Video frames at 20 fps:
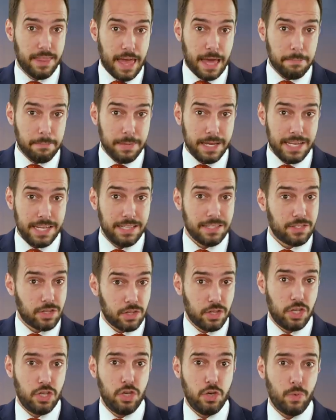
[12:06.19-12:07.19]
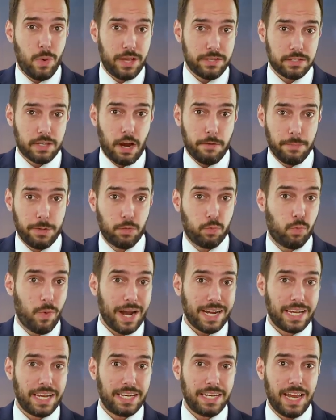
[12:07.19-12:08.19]
That means the US government
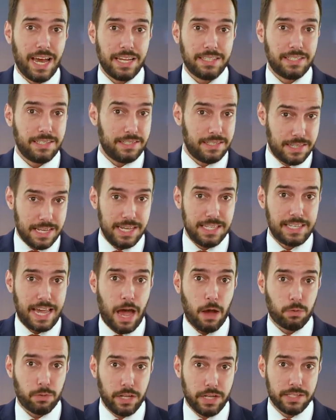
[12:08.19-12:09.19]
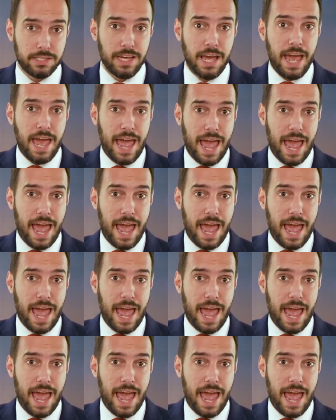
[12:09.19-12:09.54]
recognizes these outlets